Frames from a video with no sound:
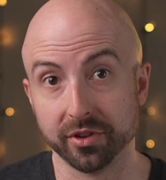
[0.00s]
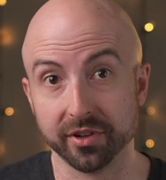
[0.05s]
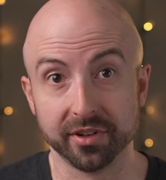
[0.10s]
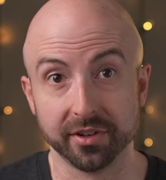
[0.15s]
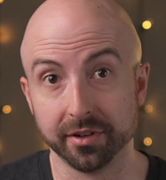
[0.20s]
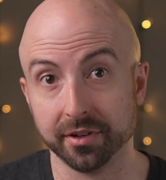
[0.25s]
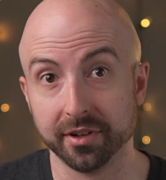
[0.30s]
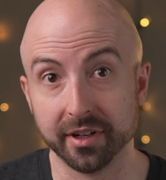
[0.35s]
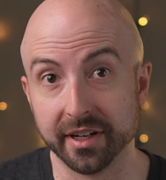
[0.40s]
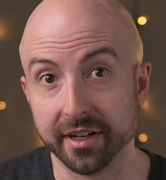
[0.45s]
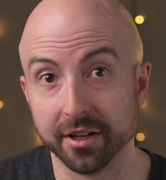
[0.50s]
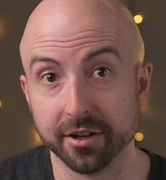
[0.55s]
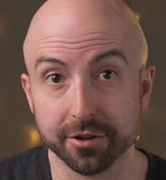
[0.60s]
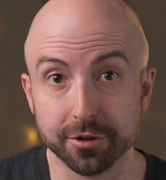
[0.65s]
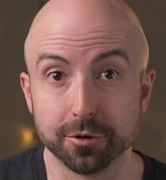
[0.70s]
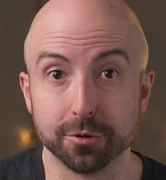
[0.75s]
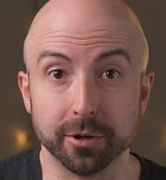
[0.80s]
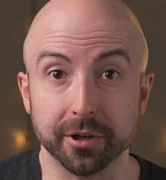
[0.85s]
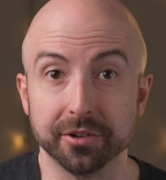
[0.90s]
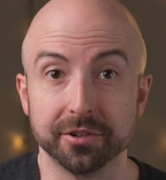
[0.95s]
than any
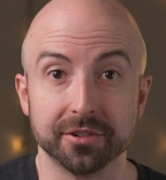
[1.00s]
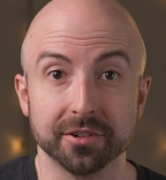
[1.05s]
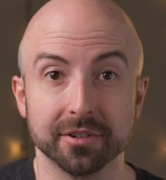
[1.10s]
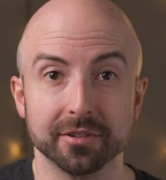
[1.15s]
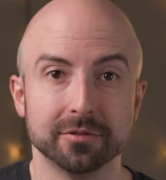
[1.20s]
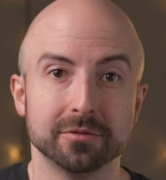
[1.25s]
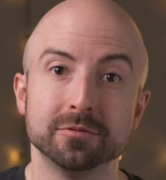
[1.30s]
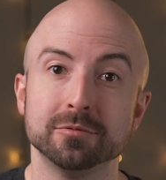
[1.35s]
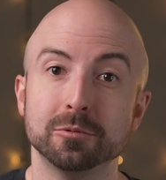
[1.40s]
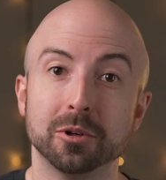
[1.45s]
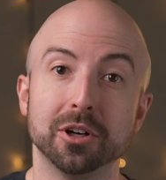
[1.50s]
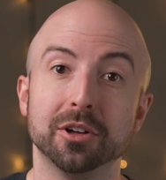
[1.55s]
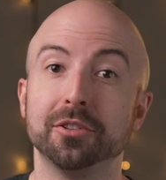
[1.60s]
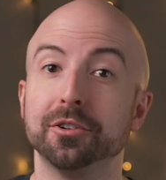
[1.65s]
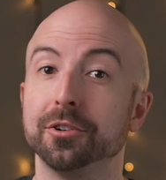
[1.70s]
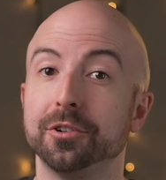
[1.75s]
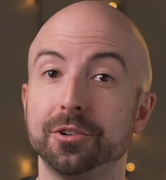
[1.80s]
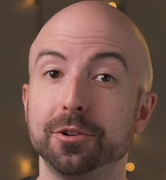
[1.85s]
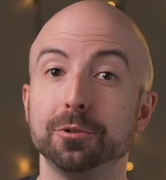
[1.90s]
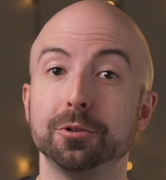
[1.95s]
other question. Well,
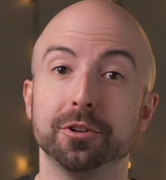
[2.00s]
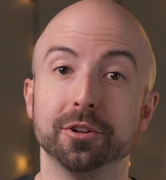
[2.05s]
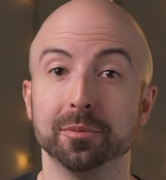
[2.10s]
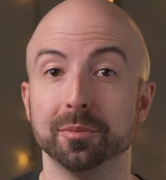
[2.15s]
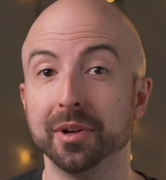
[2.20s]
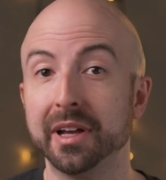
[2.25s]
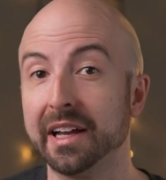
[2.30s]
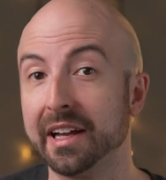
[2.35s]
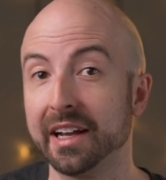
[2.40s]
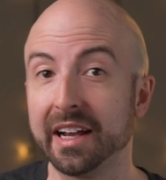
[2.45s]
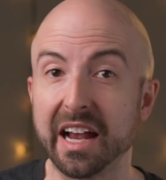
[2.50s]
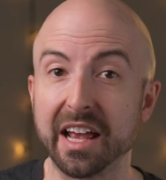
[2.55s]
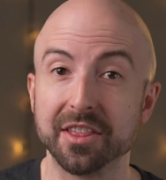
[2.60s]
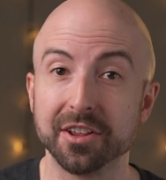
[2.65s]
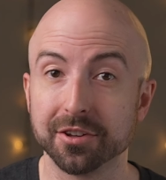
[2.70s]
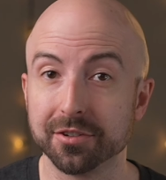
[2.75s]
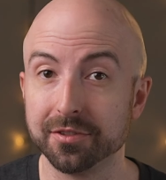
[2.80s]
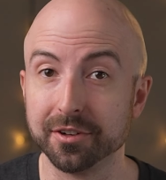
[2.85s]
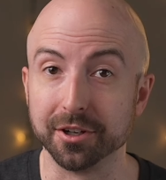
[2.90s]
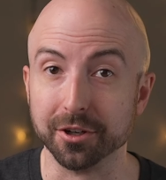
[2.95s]
there's two of them, and
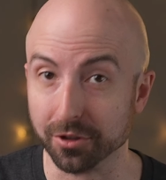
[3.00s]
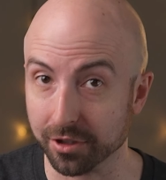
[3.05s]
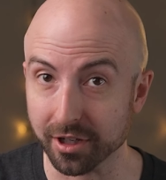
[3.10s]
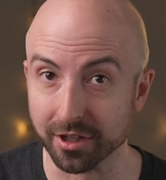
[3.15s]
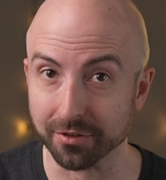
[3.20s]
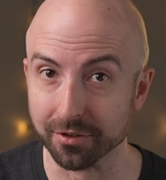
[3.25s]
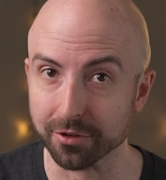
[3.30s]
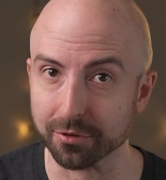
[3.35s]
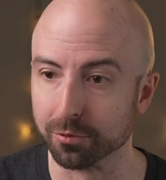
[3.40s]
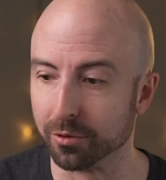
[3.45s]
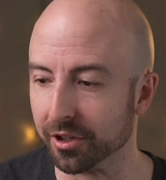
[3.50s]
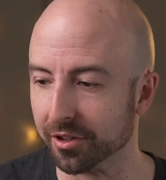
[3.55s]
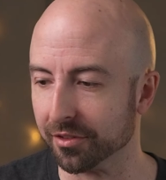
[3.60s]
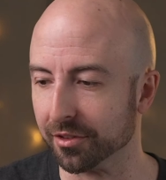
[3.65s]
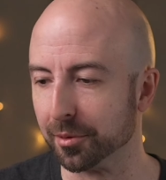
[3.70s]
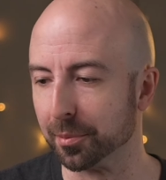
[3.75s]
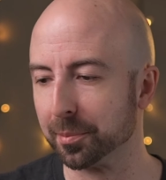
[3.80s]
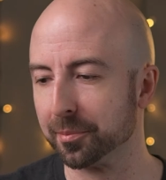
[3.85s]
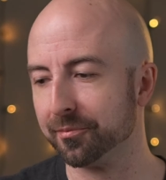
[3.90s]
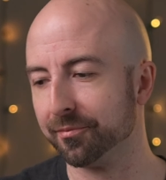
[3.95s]
this video covers one of
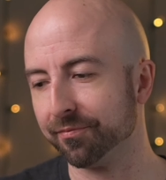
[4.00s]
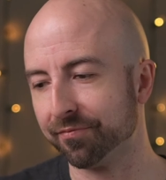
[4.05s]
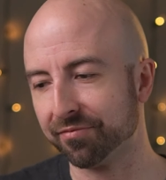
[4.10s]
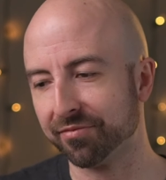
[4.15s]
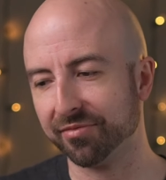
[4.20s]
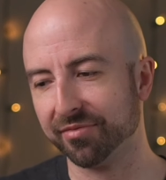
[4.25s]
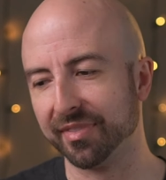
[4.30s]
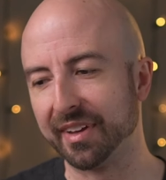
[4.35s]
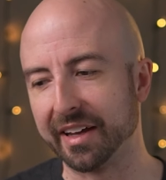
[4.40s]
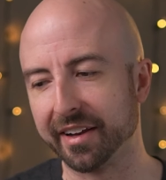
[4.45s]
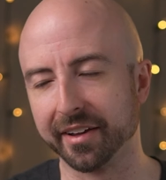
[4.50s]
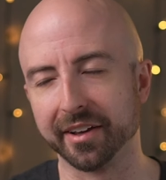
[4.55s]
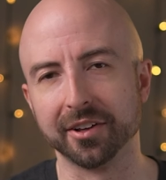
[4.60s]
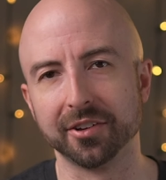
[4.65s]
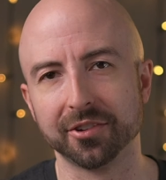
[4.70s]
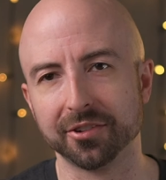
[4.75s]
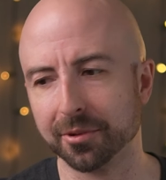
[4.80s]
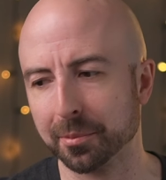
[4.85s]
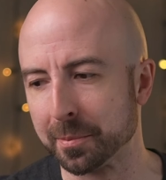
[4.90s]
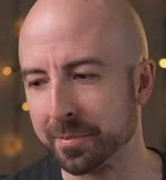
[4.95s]
them. And that
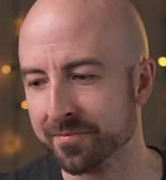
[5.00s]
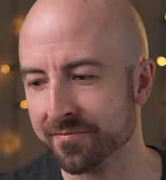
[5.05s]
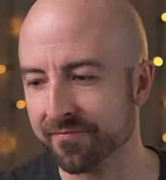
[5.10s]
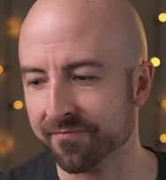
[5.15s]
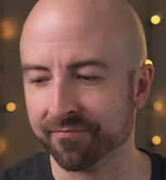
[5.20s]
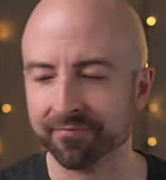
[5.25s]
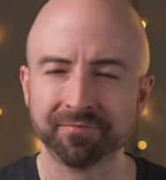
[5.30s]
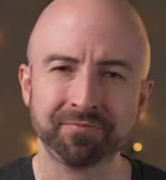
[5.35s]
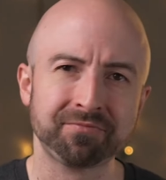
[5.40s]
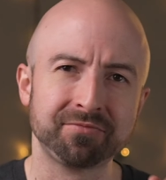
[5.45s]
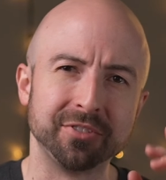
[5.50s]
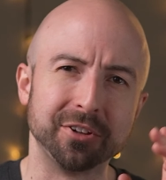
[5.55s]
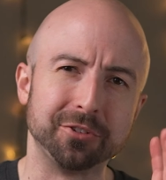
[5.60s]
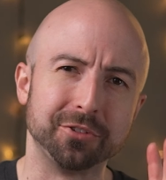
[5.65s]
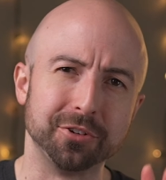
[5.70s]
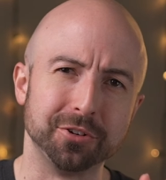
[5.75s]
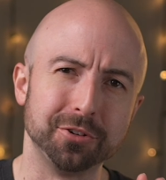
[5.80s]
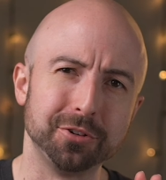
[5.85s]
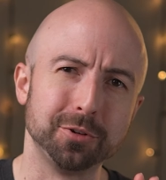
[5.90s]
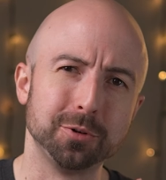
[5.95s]
is, does
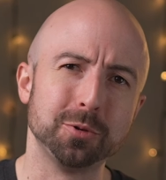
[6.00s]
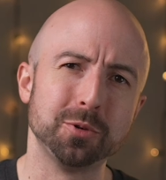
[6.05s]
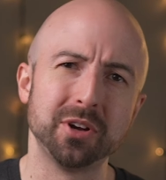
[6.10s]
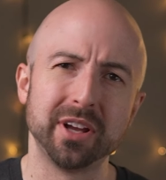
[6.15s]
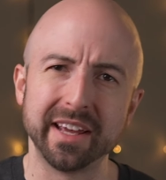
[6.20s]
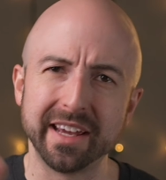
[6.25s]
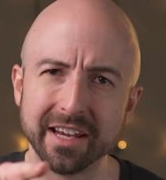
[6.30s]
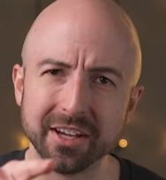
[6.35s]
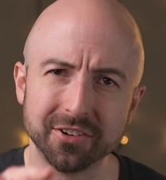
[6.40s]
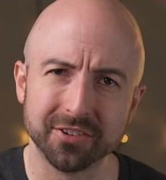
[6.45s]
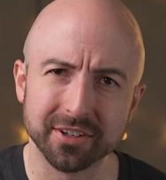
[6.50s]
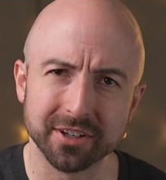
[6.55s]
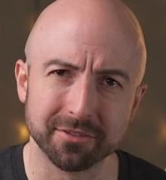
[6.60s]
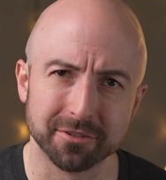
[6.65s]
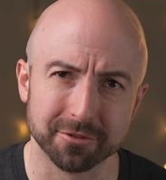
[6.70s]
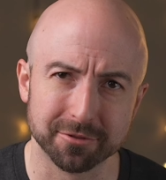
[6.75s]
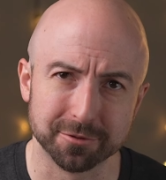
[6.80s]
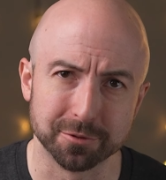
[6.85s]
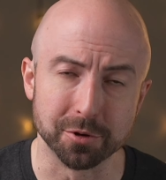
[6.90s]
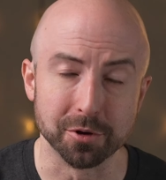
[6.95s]
the new
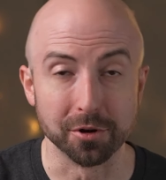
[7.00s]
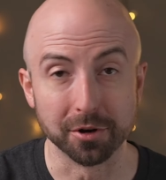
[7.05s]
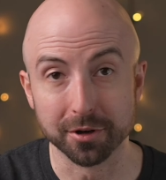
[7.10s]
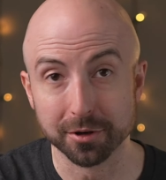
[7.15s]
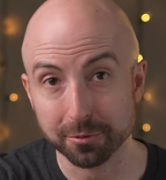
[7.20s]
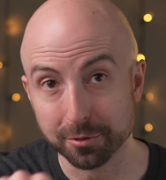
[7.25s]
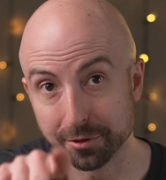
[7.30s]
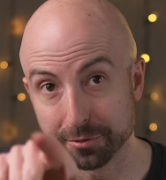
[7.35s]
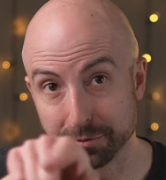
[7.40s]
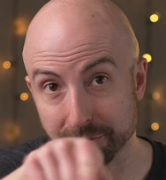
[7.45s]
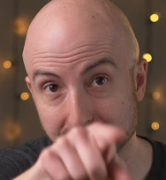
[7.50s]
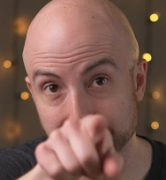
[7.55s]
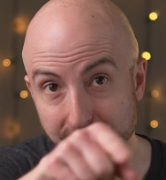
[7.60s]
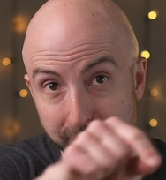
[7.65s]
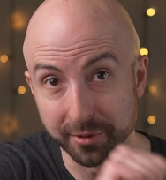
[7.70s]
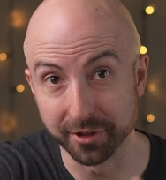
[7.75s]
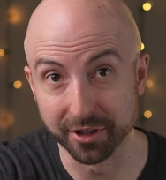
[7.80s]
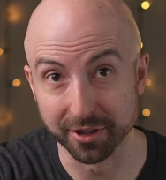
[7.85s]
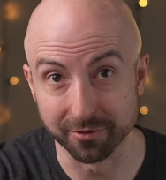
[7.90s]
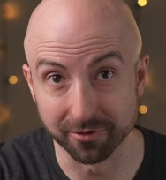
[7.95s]
A7 IV, which we're
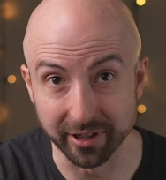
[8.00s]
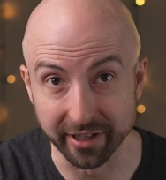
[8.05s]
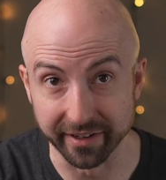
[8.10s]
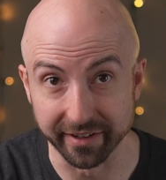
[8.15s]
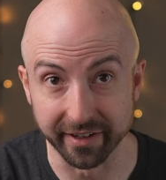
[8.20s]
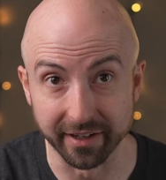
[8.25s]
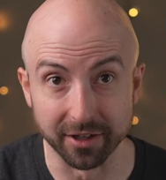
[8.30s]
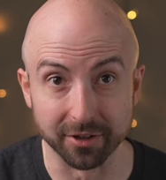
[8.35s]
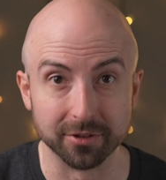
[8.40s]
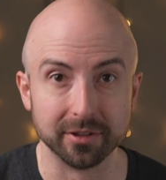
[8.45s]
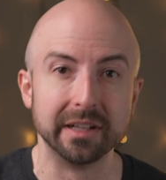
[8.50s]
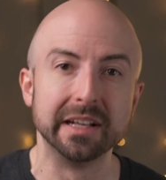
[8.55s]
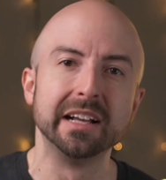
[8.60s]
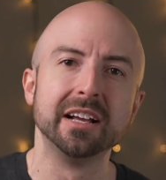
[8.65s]
filming on right now,